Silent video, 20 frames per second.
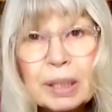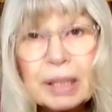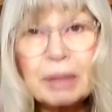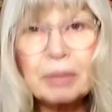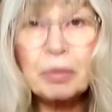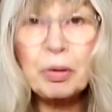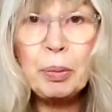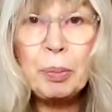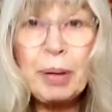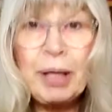
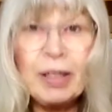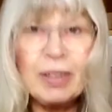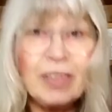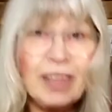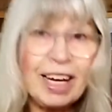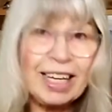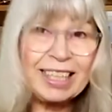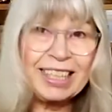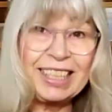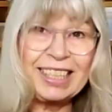it would be a
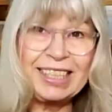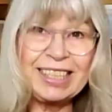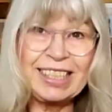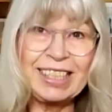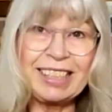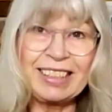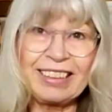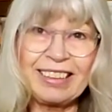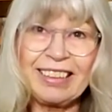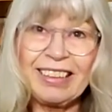lot
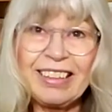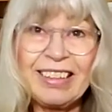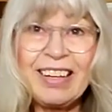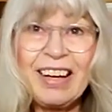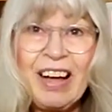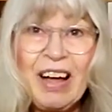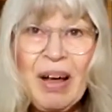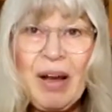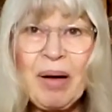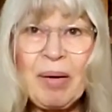easier,
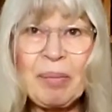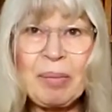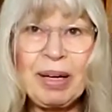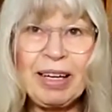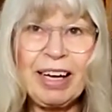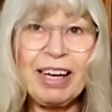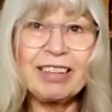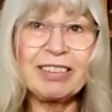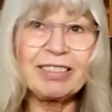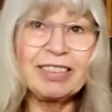
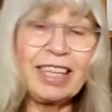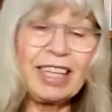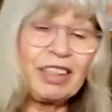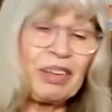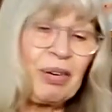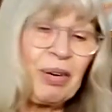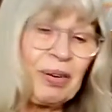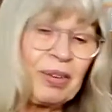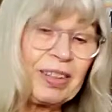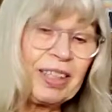but I don't like
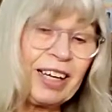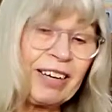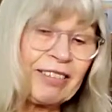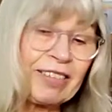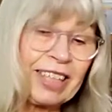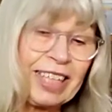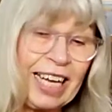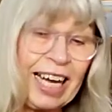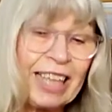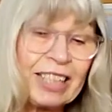a whole lot
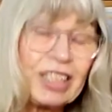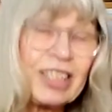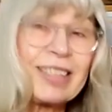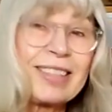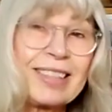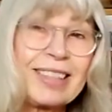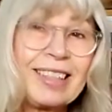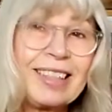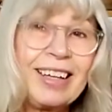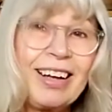of
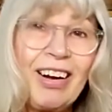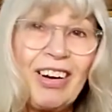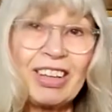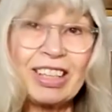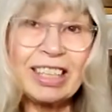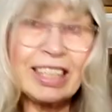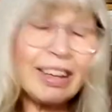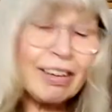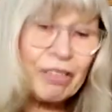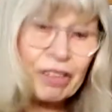gadgets that I
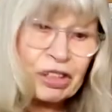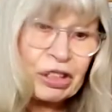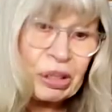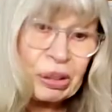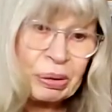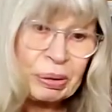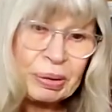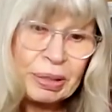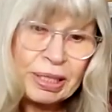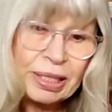hardly ever
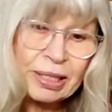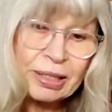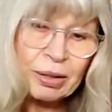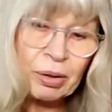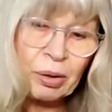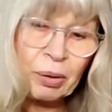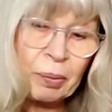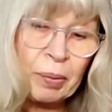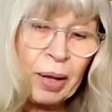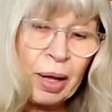use,
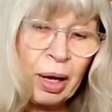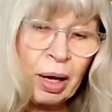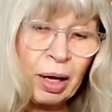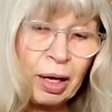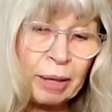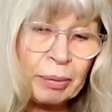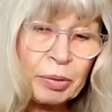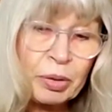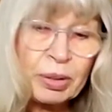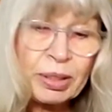so
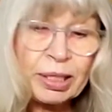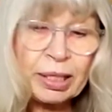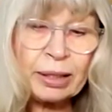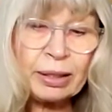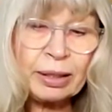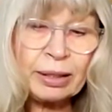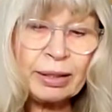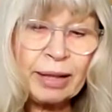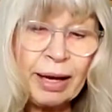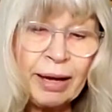I'm using
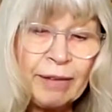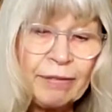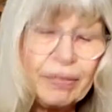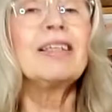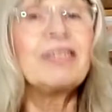the knife.